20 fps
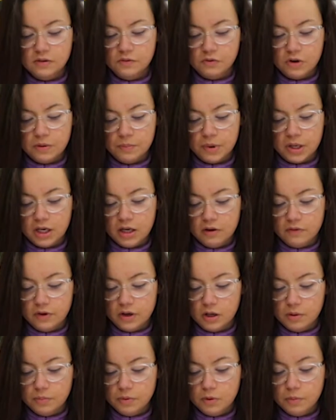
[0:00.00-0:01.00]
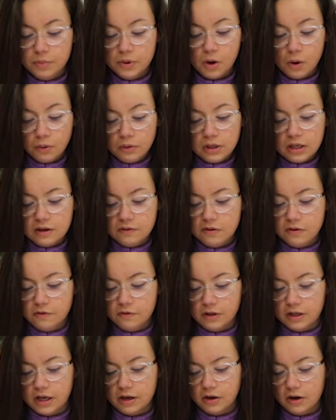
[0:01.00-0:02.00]
There is free money available, but only
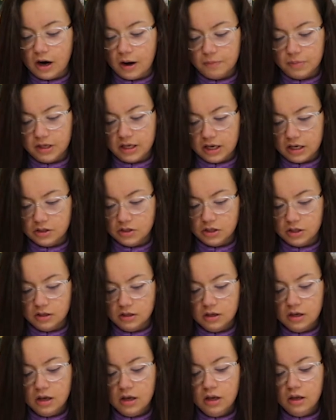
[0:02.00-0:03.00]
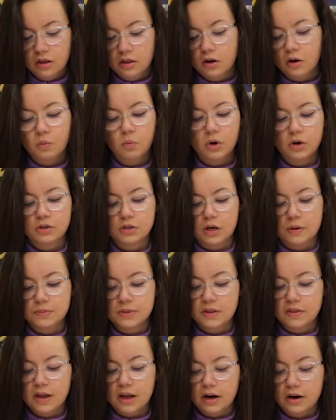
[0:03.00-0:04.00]
if you fill out your application. There are
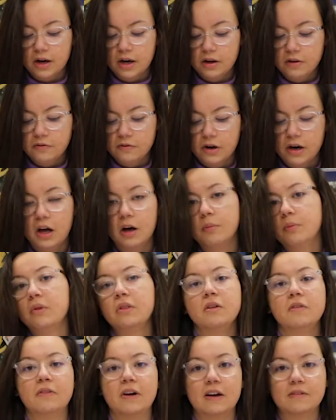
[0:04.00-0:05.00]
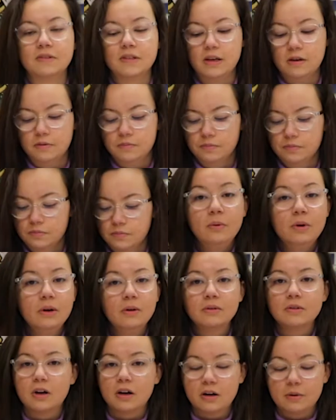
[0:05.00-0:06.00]
workshops in the area for help with your
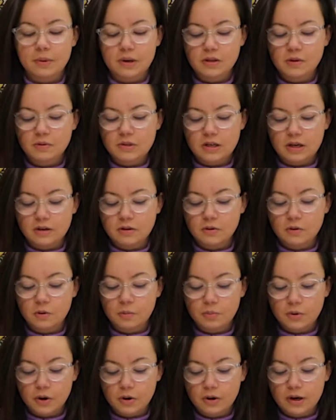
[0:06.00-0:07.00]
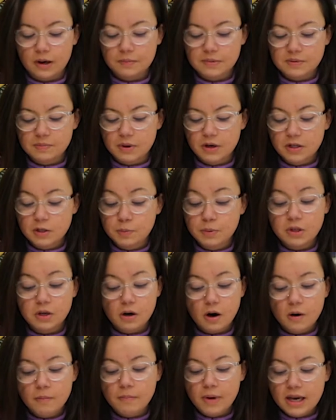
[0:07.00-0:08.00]
FAFSA. We don't talk about the technical programs much,
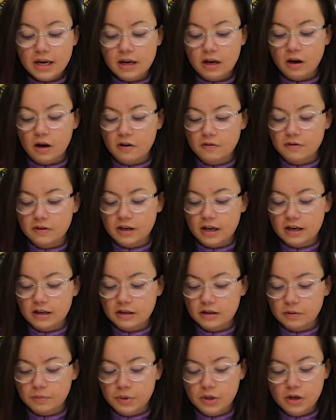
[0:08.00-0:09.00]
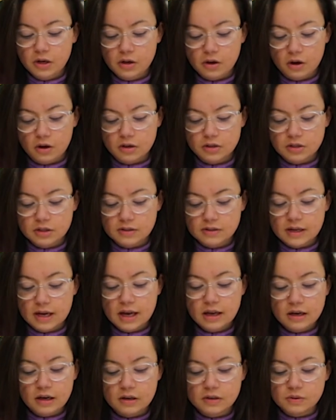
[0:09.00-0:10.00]
but there are many offered at community
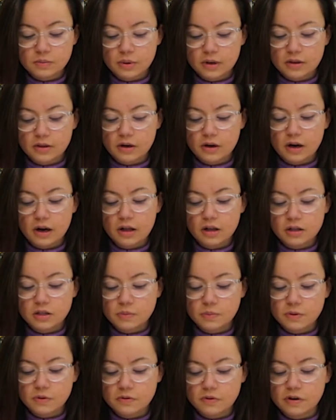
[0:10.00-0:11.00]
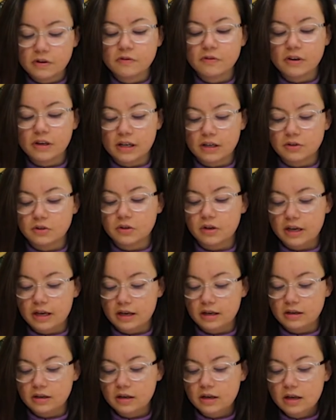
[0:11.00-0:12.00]
colleges and elsewhere that are eligible for
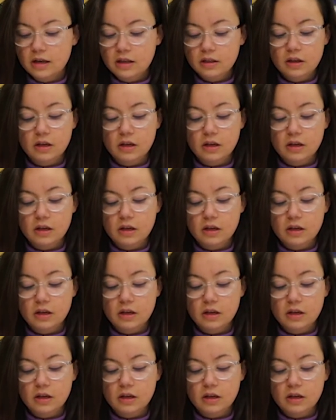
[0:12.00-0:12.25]
financial aid.